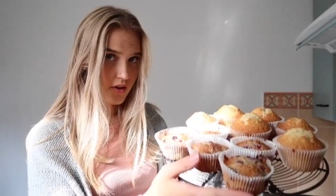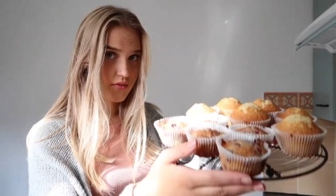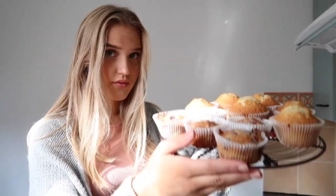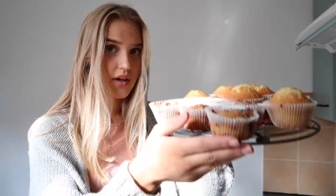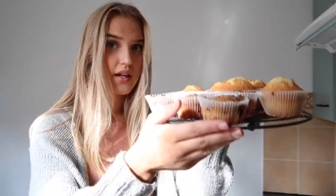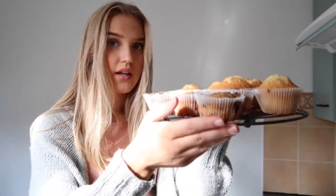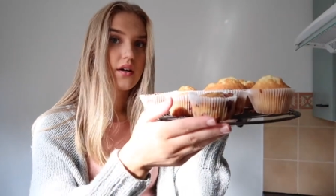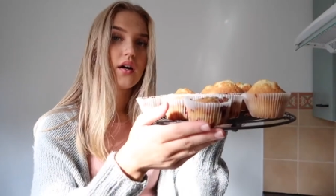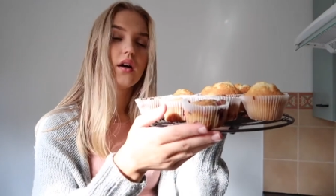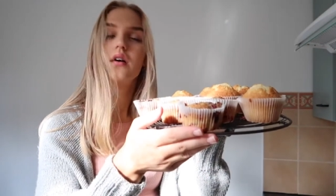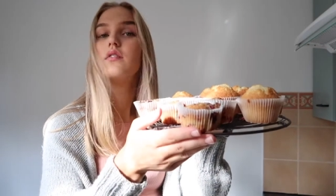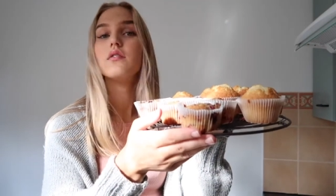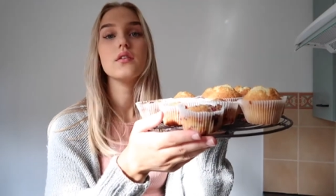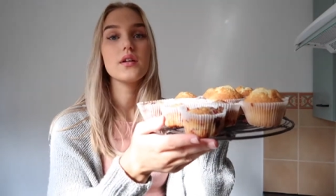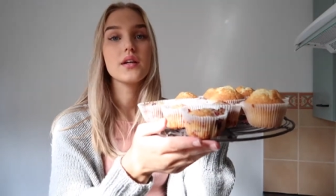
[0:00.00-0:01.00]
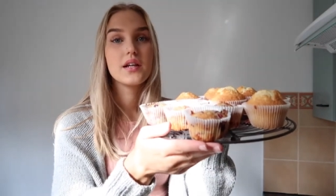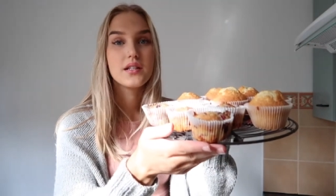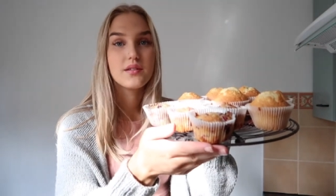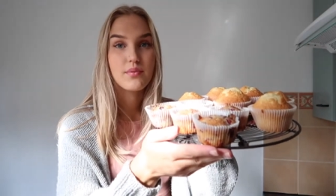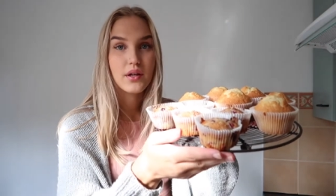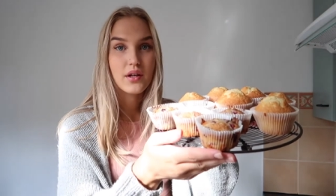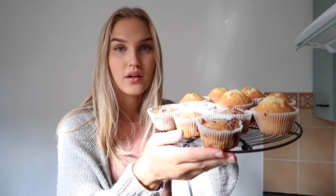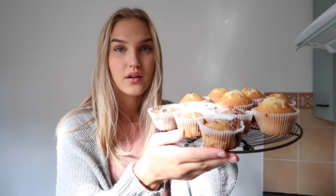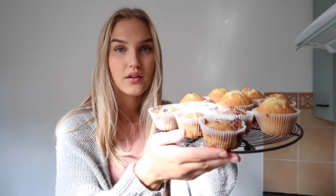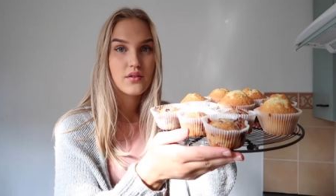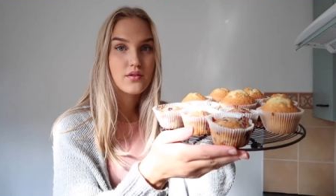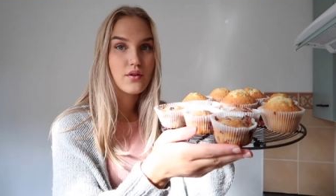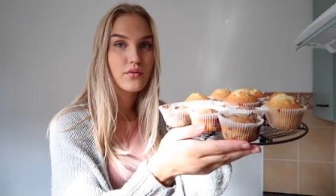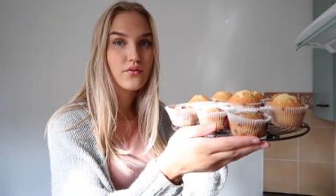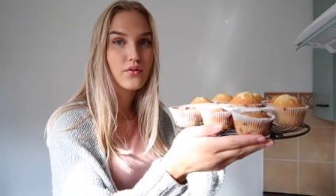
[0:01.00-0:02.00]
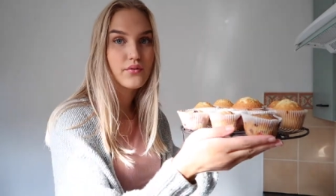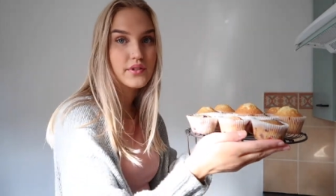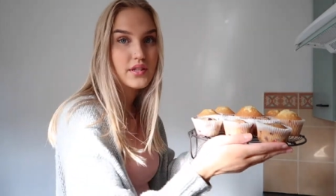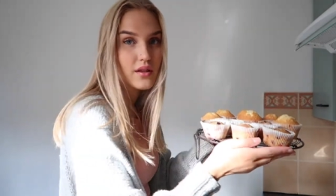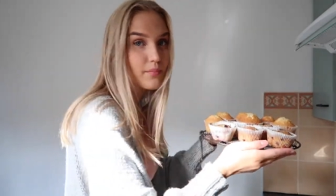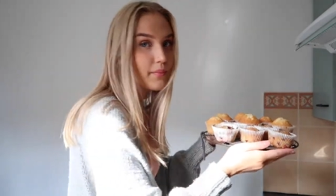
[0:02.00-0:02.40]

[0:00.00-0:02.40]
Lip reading: I reckon it's because of obviously the